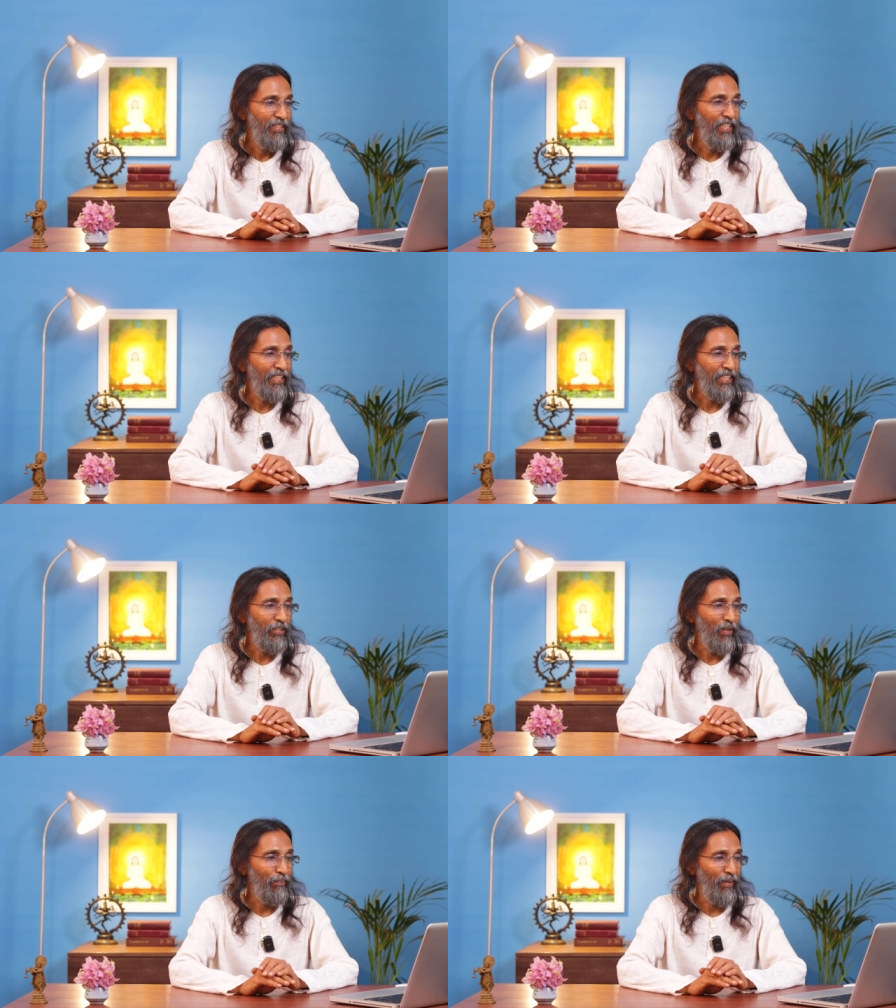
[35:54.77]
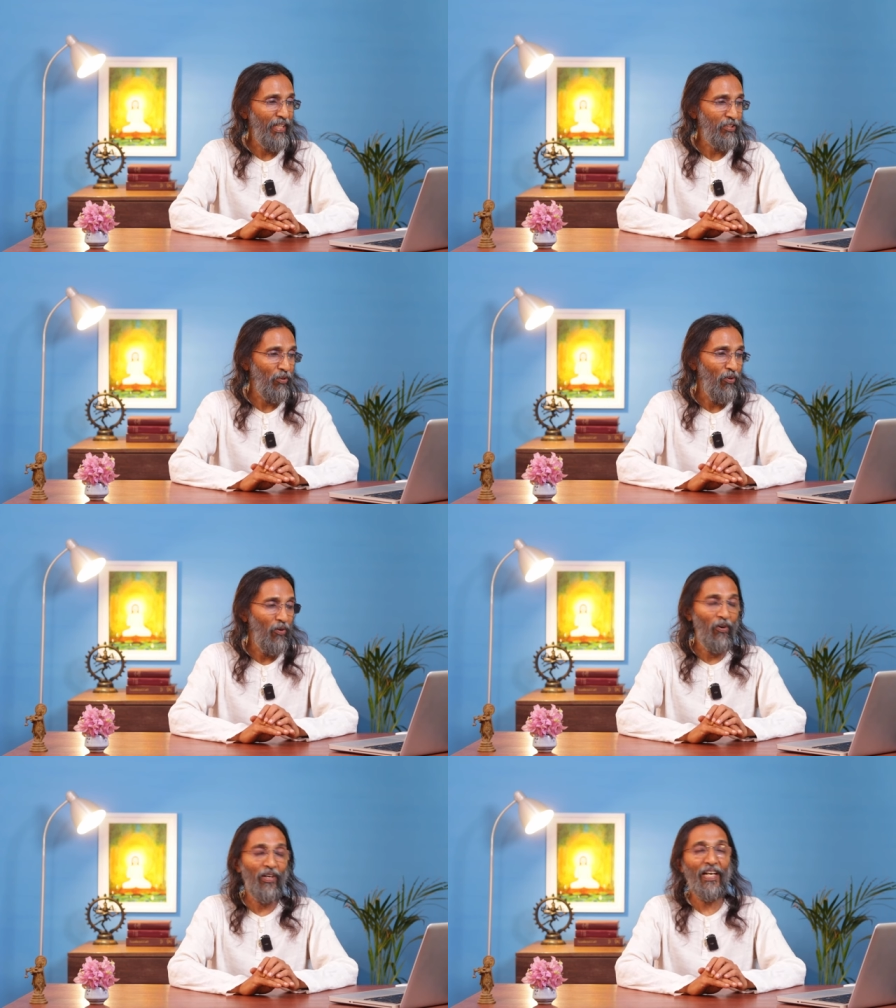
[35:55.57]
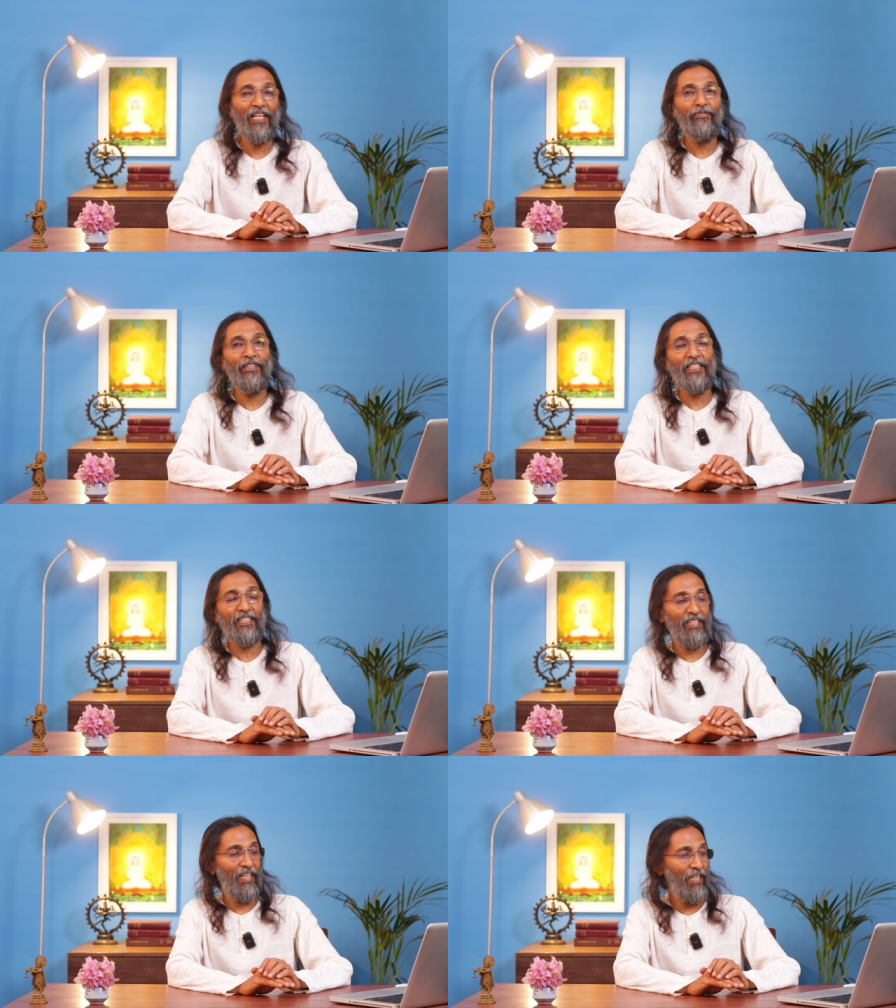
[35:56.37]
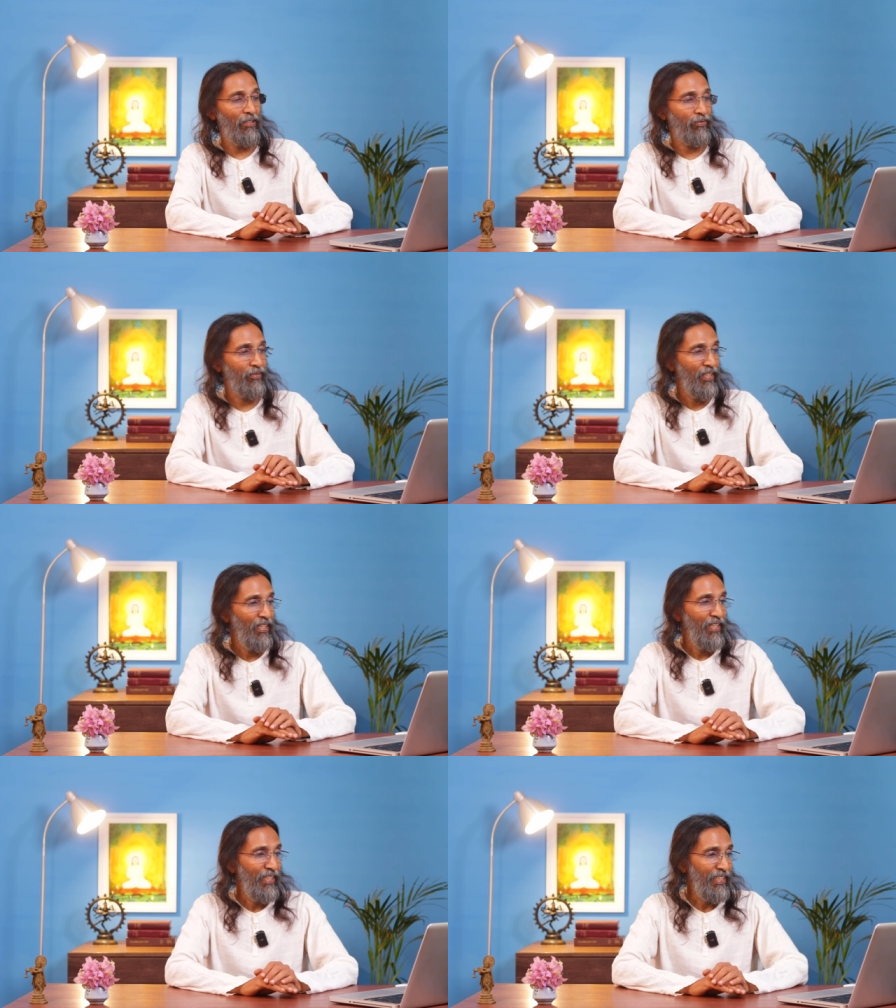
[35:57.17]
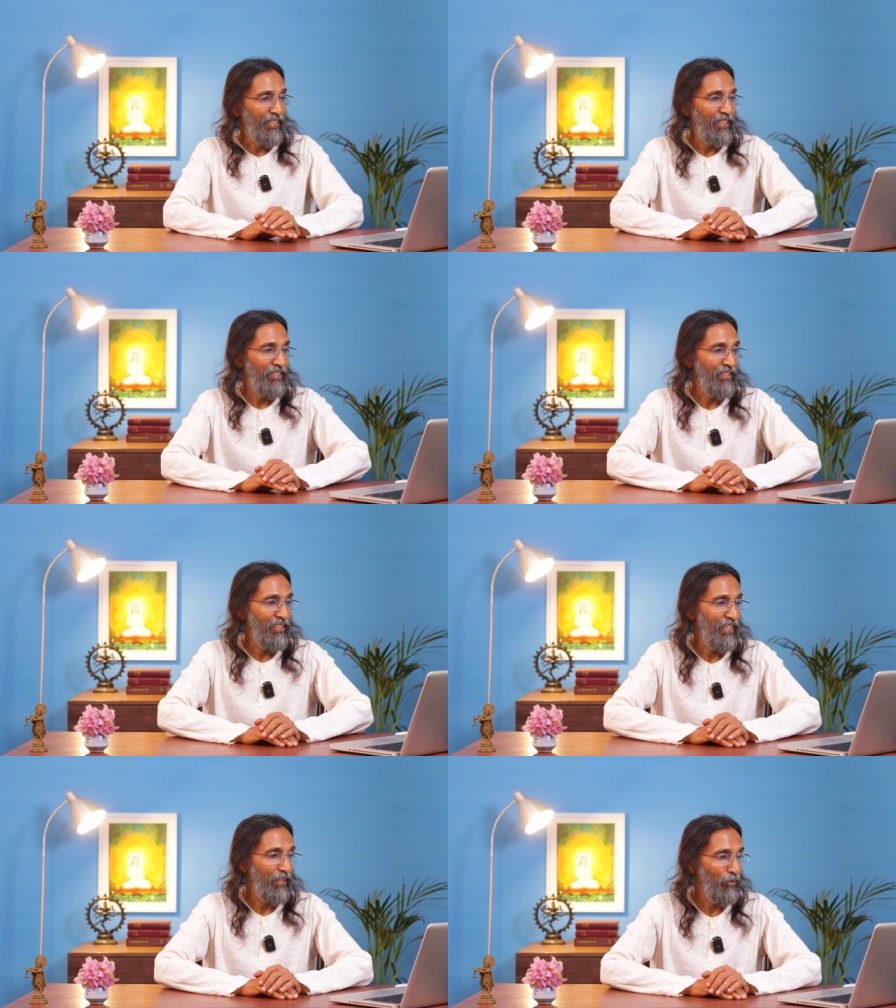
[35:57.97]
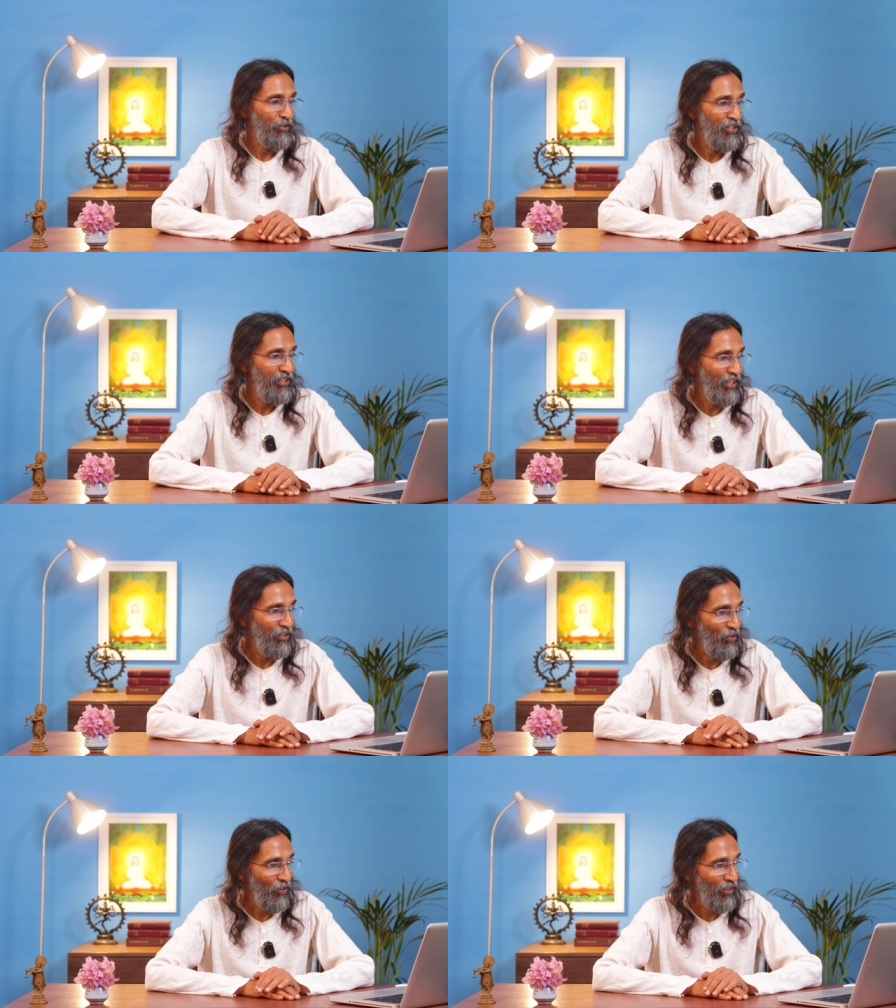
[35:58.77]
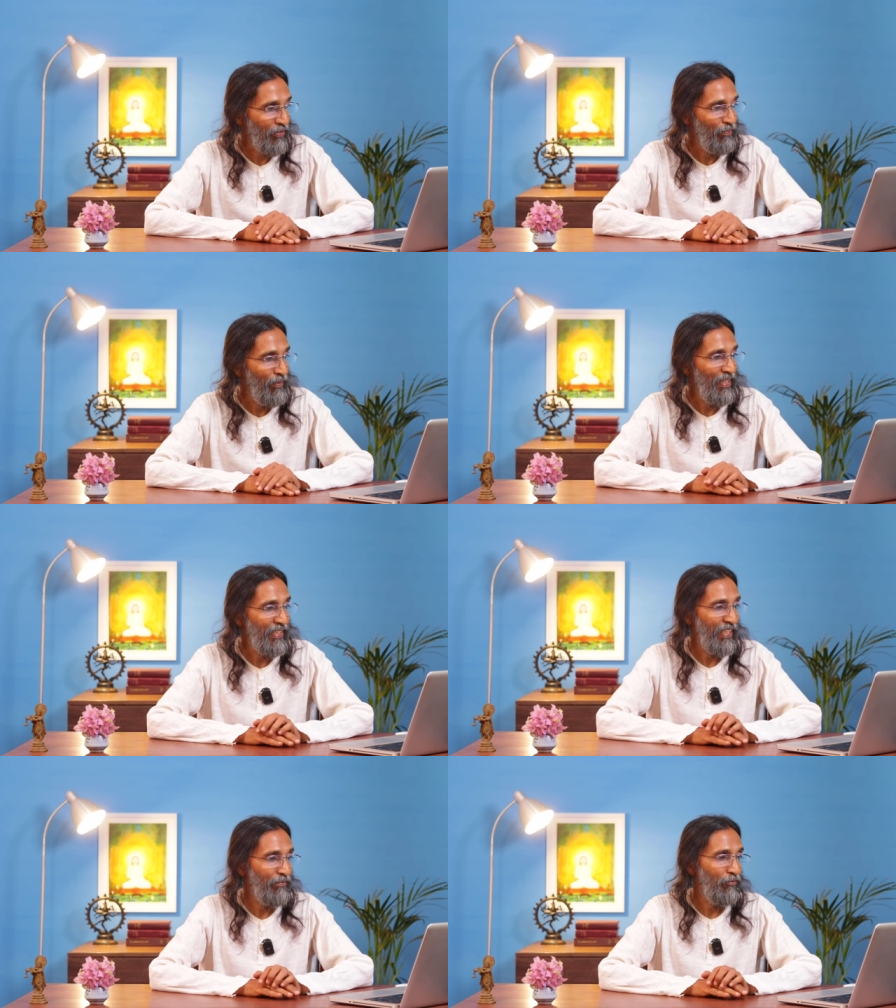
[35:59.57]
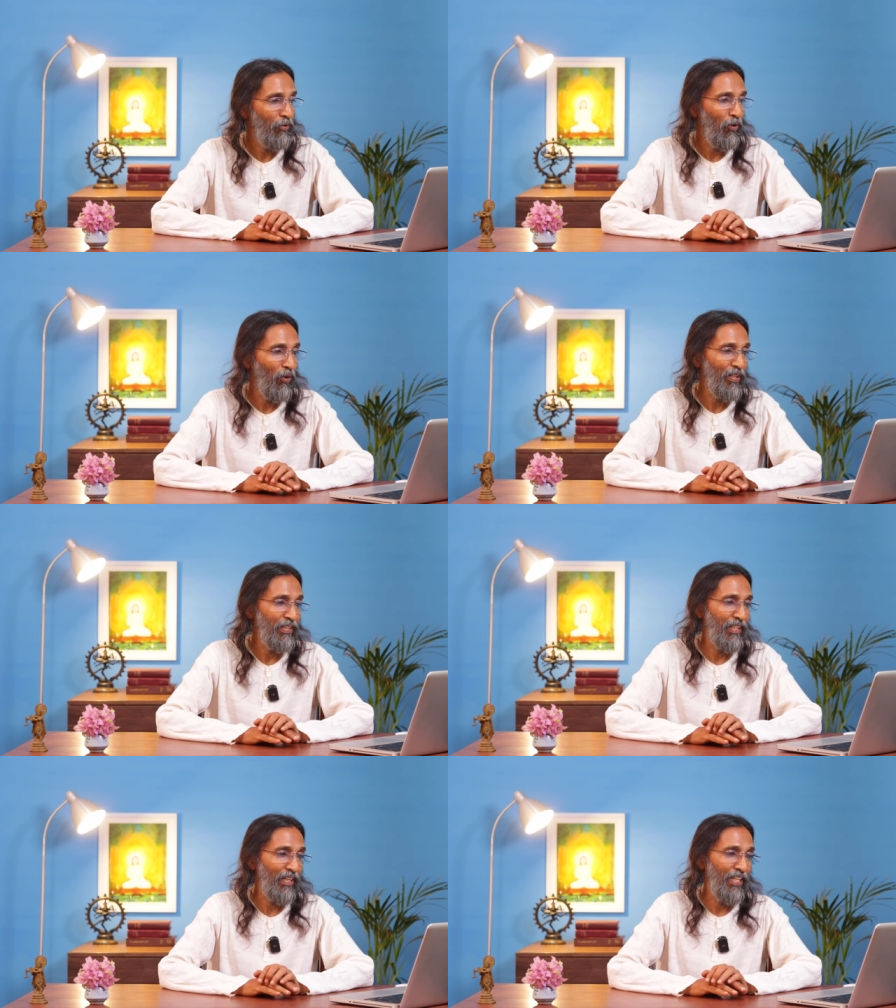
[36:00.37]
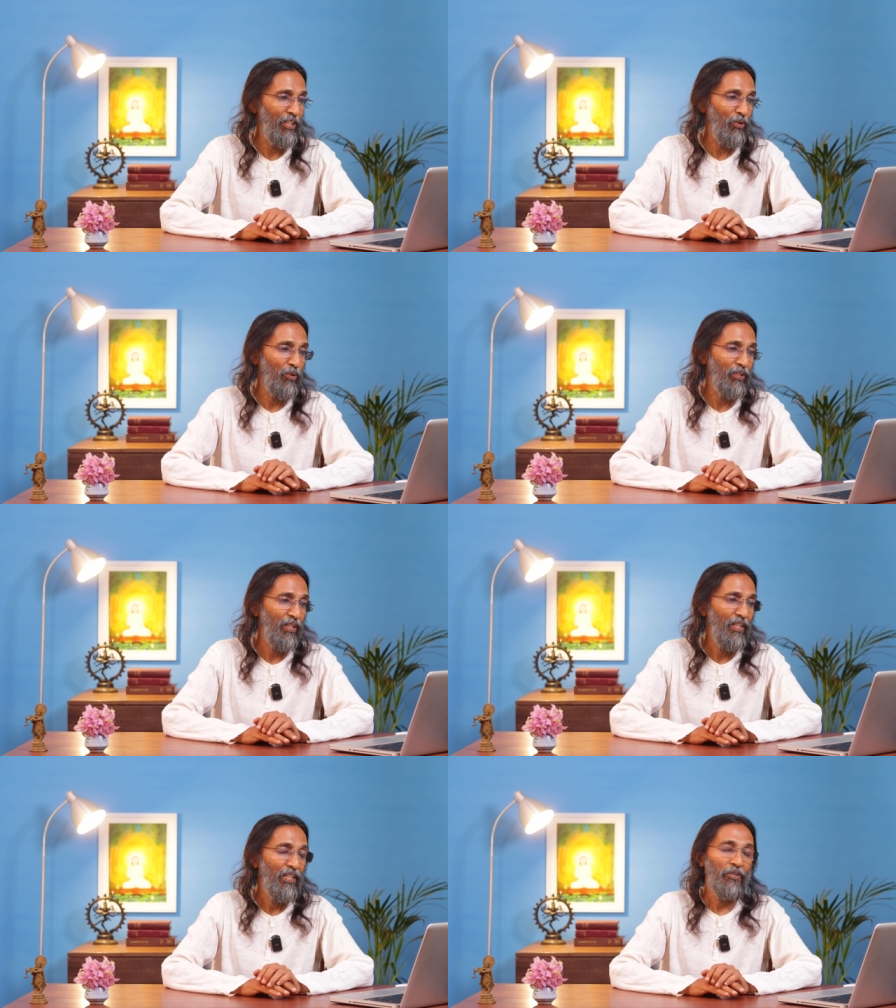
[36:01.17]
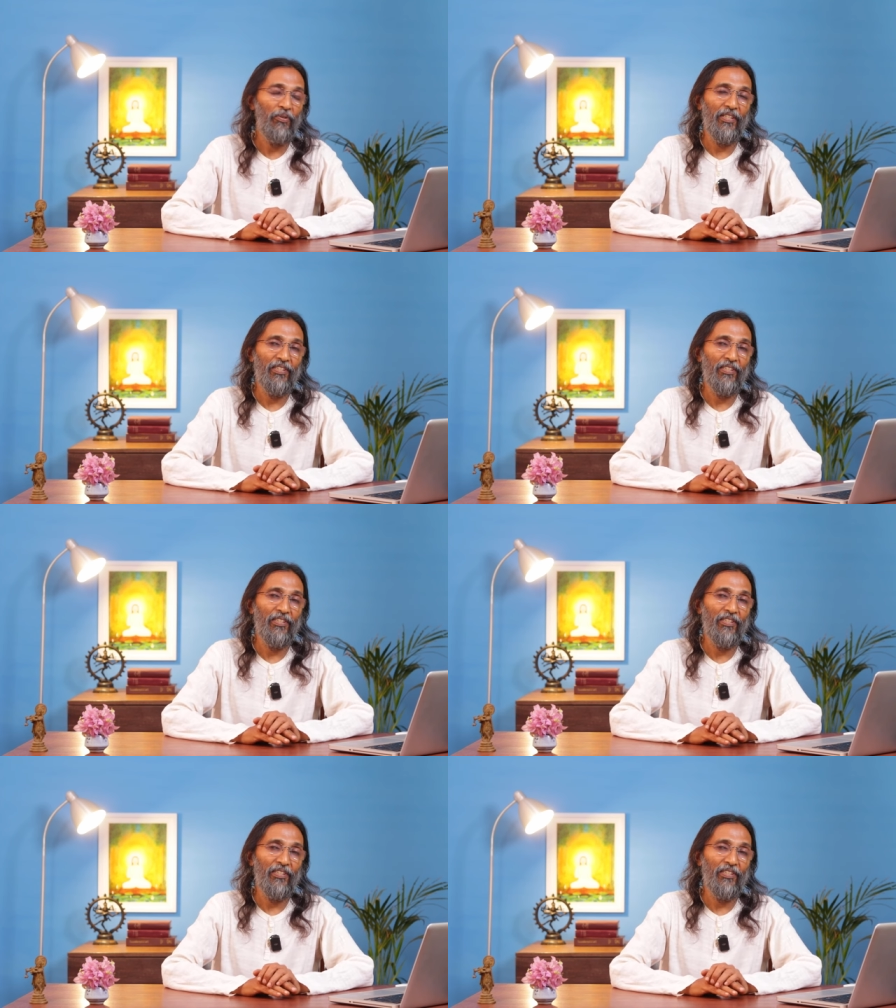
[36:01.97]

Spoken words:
Seeking to embrace all life in itself, it is in the position not of a pilgrim following the high road to